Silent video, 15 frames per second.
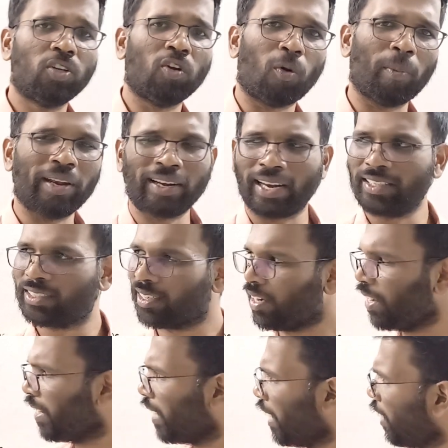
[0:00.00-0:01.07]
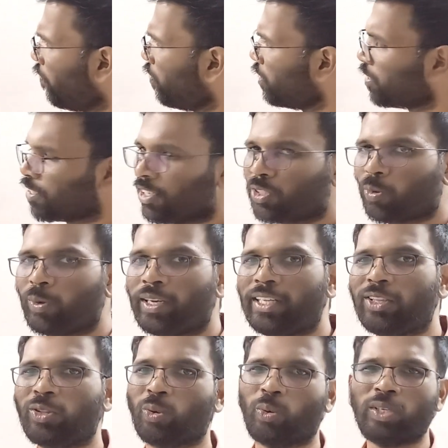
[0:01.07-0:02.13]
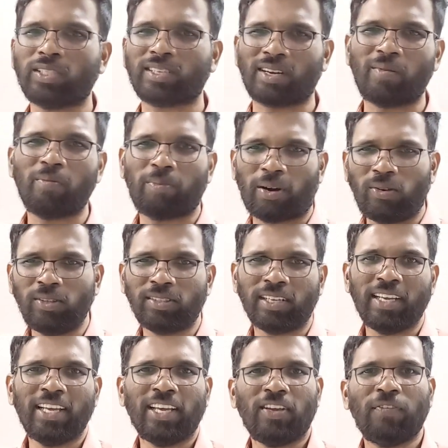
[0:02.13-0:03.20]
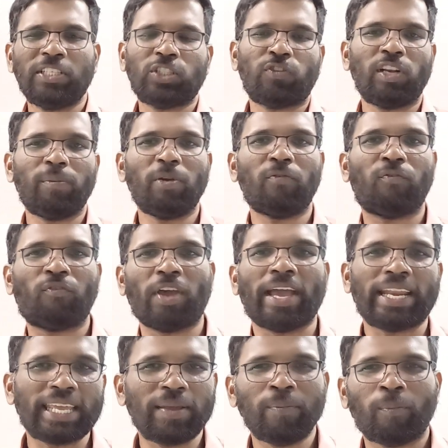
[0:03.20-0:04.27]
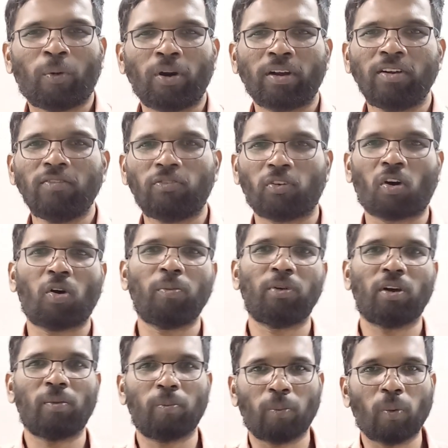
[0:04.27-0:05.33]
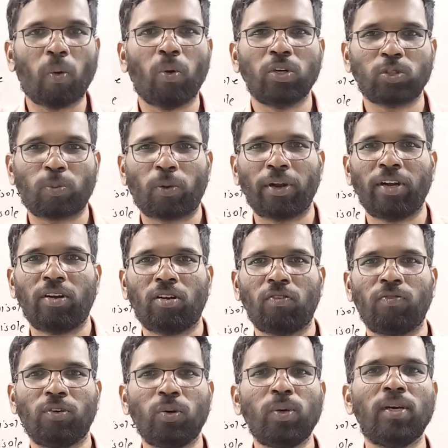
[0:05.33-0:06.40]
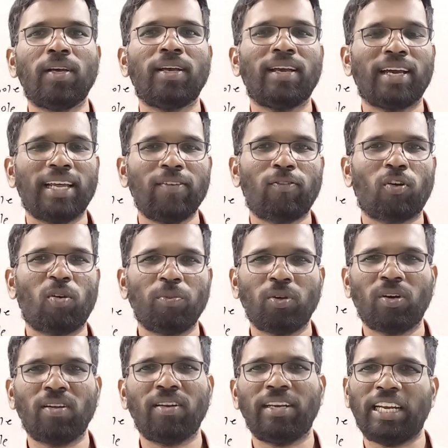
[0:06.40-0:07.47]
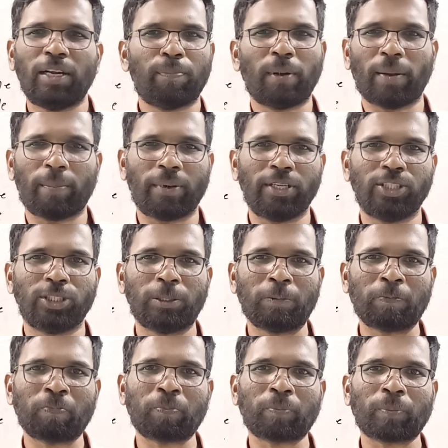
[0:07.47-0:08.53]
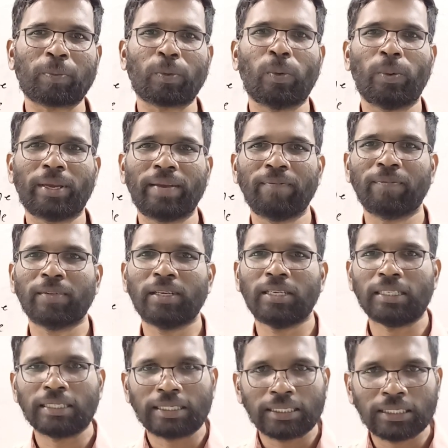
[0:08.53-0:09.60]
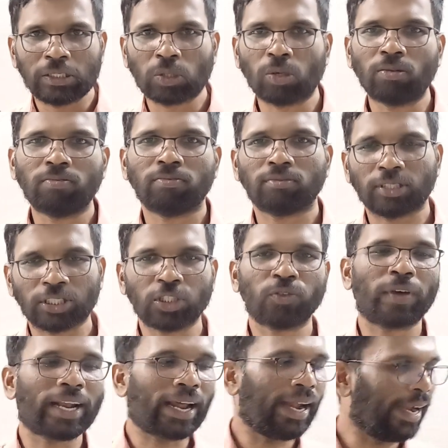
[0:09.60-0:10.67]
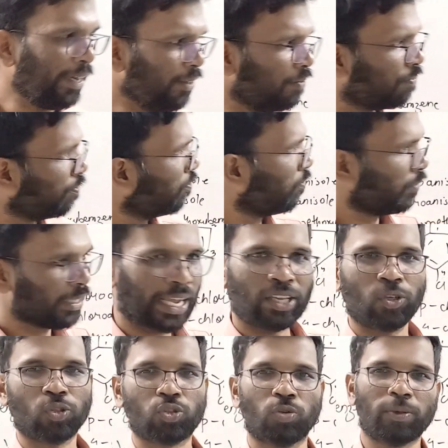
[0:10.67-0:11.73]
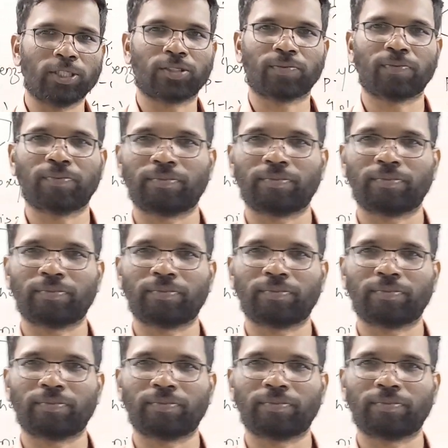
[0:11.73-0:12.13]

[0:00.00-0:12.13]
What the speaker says: the nomenclature, and I have discussed only those compounds which will be very important from your board's point of view and from your NEET preparation. Okay, so this is where I end. Thank you so much.